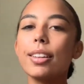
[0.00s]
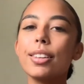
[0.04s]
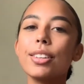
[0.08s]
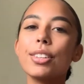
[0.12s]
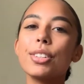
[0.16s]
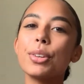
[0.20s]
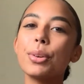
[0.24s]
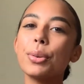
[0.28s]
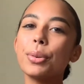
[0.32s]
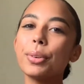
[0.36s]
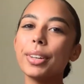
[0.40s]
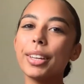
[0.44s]

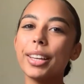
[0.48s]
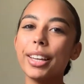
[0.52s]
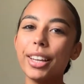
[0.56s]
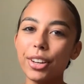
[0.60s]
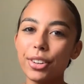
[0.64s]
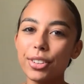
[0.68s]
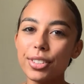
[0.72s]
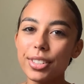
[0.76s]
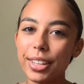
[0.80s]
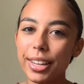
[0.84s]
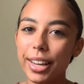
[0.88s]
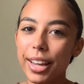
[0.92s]
So
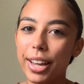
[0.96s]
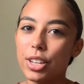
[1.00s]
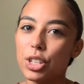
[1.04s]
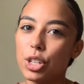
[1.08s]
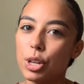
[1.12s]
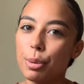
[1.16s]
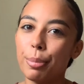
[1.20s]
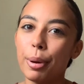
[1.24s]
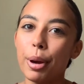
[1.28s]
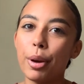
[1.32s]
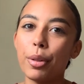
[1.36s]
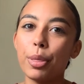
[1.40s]
here's the catch
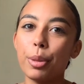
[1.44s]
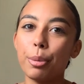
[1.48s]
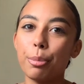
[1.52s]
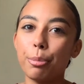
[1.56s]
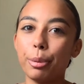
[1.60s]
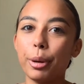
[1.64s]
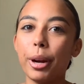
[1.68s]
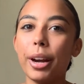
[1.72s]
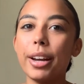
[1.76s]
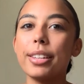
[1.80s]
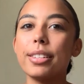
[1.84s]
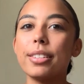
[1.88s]
about the
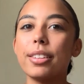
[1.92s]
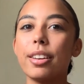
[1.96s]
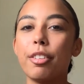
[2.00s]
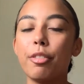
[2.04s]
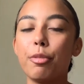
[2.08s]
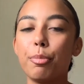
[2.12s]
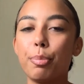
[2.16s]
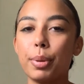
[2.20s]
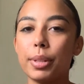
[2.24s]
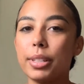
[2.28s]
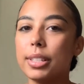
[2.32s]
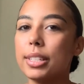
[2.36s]
price
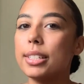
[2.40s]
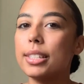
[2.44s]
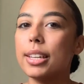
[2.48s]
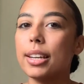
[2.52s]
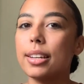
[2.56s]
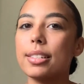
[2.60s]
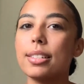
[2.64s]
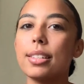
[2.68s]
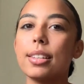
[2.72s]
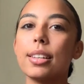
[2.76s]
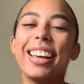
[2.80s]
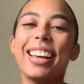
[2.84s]
of Petit
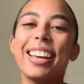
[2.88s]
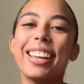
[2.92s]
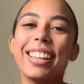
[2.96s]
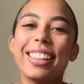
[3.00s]
taxi.